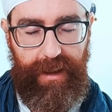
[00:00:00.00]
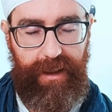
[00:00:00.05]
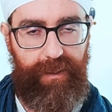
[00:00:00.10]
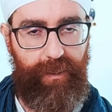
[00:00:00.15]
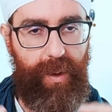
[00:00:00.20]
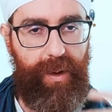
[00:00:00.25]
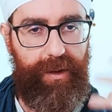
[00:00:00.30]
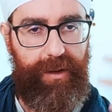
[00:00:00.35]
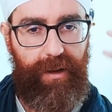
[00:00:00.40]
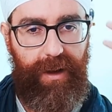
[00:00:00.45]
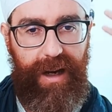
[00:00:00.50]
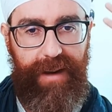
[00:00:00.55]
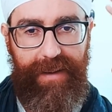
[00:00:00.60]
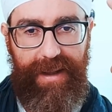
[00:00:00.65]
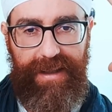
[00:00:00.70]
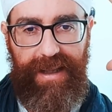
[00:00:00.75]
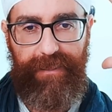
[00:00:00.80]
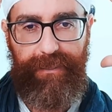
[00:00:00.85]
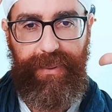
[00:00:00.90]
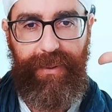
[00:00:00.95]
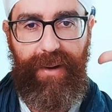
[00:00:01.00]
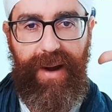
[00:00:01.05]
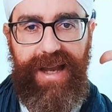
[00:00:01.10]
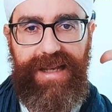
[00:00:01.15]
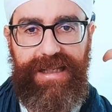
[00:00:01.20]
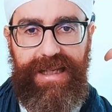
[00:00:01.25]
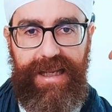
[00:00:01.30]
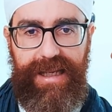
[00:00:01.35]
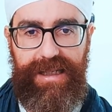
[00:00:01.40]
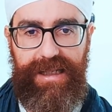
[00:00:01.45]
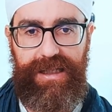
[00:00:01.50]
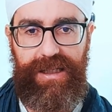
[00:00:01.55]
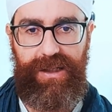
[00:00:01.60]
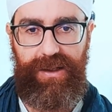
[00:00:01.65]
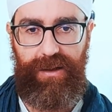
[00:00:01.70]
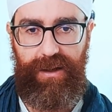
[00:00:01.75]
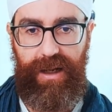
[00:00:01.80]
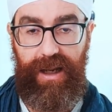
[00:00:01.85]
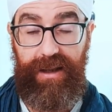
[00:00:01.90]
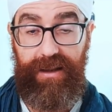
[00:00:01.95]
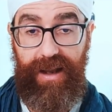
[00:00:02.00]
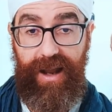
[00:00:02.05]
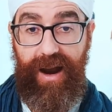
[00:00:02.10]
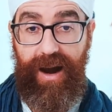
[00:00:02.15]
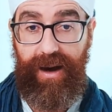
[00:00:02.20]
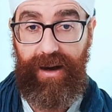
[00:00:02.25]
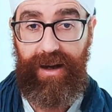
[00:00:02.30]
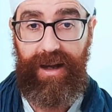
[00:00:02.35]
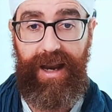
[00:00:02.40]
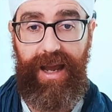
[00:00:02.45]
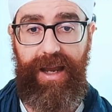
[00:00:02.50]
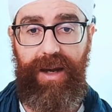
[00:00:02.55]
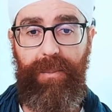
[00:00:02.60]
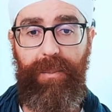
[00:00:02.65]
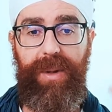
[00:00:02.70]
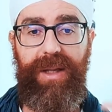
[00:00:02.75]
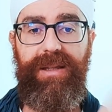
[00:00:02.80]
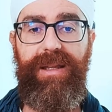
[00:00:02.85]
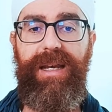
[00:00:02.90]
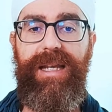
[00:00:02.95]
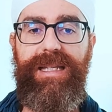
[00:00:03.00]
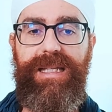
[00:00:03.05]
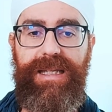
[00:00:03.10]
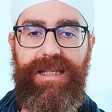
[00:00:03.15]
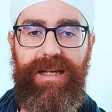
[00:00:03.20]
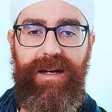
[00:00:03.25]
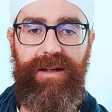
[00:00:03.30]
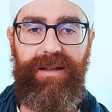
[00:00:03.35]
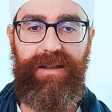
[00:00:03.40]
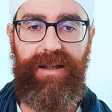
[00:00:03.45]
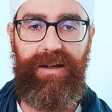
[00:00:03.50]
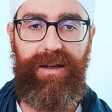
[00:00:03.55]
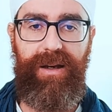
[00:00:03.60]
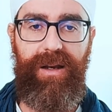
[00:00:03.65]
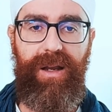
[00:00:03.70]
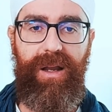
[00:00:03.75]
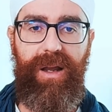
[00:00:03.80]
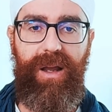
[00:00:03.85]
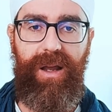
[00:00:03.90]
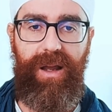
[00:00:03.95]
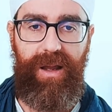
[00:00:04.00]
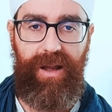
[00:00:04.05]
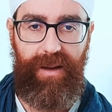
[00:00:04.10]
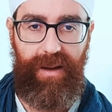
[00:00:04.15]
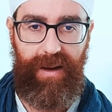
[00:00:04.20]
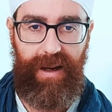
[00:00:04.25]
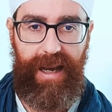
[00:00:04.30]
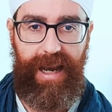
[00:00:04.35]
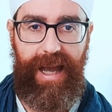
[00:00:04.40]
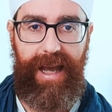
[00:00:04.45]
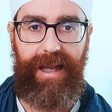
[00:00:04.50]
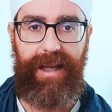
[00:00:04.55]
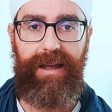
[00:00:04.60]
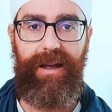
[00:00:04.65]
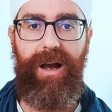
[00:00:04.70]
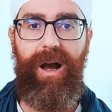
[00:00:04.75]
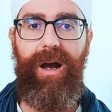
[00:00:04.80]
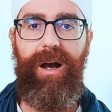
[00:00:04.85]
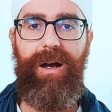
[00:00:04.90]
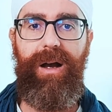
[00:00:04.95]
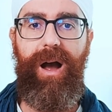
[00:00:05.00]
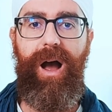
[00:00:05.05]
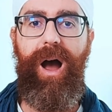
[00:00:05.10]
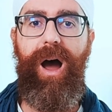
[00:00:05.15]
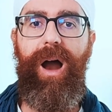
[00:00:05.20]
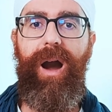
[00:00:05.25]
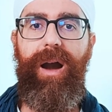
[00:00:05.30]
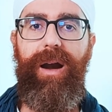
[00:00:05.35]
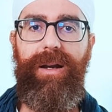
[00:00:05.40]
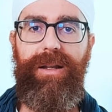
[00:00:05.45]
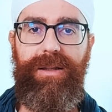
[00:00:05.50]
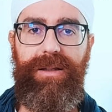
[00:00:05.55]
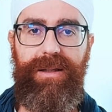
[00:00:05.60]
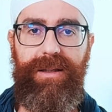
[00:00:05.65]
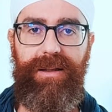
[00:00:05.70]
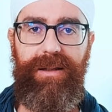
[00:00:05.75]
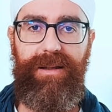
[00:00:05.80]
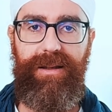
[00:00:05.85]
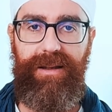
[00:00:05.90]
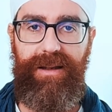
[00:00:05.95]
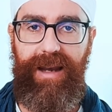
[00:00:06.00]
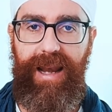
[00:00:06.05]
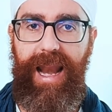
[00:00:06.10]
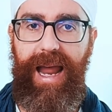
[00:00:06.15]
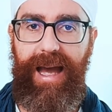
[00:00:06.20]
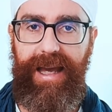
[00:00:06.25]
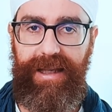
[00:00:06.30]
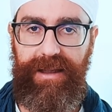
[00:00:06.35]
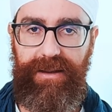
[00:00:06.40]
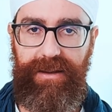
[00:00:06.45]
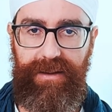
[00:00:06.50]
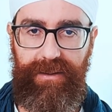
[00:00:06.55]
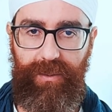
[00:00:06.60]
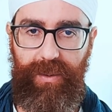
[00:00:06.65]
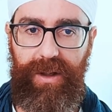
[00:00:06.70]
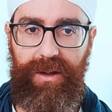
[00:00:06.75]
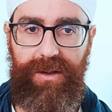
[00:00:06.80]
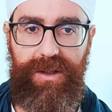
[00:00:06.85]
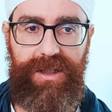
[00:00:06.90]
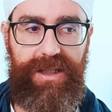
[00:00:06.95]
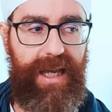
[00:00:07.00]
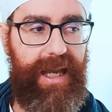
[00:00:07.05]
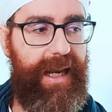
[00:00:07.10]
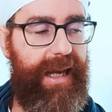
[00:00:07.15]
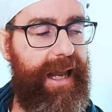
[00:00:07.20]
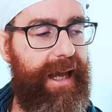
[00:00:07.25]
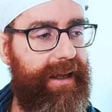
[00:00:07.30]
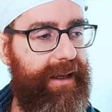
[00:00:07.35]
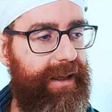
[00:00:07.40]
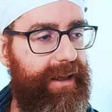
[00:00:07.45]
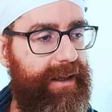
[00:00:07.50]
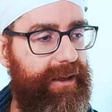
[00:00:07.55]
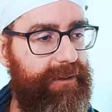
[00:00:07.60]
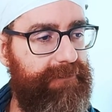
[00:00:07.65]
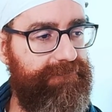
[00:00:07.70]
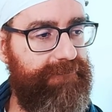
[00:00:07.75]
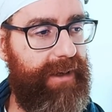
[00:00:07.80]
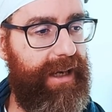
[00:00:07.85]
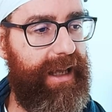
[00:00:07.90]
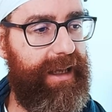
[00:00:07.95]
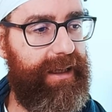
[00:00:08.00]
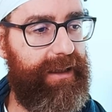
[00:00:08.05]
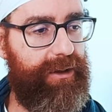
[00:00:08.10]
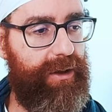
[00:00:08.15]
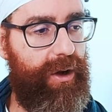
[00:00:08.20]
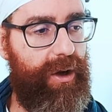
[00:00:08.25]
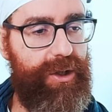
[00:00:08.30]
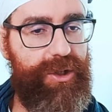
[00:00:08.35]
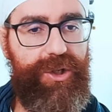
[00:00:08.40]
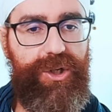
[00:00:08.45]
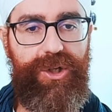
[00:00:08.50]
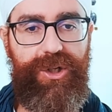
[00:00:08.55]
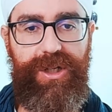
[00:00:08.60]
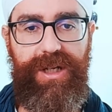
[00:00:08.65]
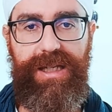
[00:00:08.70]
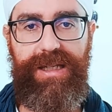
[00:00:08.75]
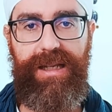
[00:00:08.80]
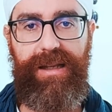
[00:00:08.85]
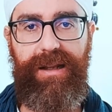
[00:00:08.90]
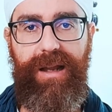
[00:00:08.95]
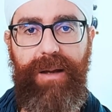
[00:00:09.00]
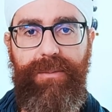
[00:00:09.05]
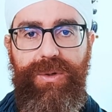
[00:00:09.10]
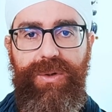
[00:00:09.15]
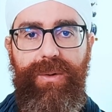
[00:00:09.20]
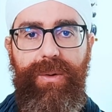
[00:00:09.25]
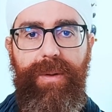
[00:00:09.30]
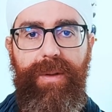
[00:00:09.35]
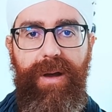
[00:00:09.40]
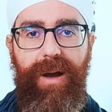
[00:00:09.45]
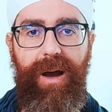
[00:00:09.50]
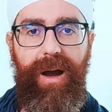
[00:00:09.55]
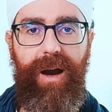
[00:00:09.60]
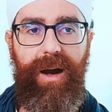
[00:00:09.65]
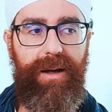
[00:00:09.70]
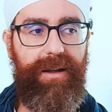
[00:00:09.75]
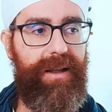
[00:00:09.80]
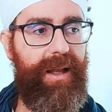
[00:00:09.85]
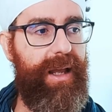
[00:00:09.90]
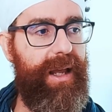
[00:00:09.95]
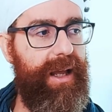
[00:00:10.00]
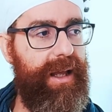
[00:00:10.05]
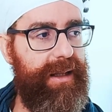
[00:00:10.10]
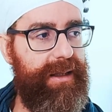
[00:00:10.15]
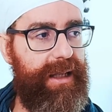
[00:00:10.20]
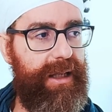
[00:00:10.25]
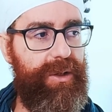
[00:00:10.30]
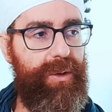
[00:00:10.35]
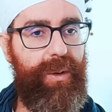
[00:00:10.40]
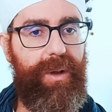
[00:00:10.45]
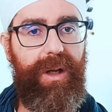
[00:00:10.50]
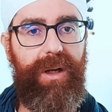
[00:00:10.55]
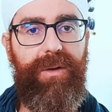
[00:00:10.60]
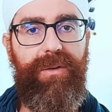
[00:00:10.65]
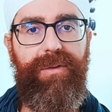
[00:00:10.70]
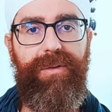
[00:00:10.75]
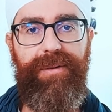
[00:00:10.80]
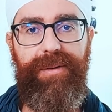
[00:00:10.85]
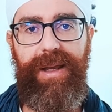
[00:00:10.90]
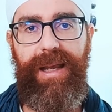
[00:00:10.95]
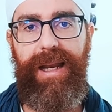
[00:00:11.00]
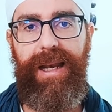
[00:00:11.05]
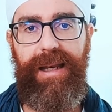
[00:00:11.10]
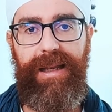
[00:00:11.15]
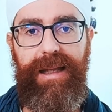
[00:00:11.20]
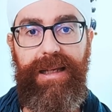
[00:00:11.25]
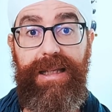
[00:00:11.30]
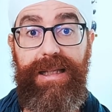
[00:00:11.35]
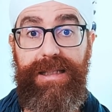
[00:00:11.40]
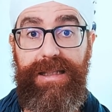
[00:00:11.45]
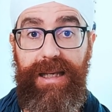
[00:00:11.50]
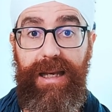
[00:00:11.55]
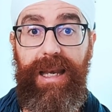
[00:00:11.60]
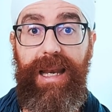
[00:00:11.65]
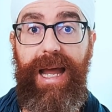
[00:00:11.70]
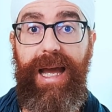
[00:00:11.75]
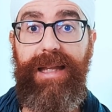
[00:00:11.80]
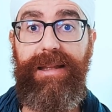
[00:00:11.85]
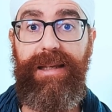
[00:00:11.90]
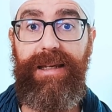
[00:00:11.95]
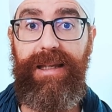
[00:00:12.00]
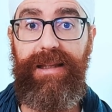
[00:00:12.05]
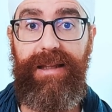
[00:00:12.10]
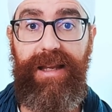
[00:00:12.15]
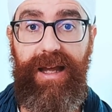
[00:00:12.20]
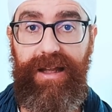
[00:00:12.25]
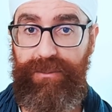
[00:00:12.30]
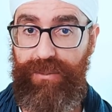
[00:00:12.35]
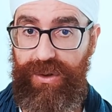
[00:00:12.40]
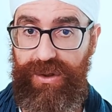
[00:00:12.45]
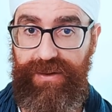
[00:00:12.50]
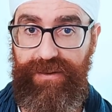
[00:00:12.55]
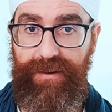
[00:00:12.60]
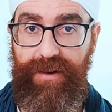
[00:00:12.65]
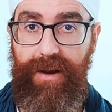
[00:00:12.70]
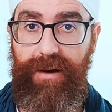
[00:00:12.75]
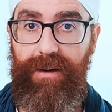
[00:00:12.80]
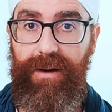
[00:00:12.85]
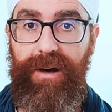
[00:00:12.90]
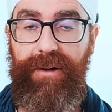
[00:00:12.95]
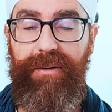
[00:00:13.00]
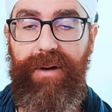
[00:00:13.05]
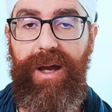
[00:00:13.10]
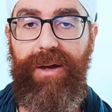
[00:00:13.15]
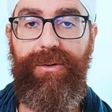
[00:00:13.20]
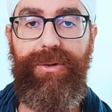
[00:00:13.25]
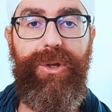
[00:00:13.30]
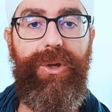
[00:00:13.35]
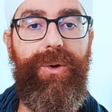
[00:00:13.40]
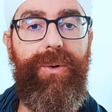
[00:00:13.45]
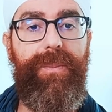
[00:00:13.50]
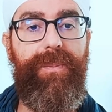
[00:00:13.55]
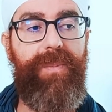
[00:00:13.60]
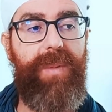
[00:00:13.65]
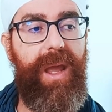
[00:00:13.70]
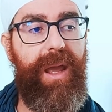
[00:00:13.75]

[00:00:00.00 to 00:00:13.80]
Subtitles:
We were talking about the presence in the arc line, but there is a certain, like, heart light, we can say, like a consciousness that comes through the heart that you can feel, that it's enlightening the atmosphere around you.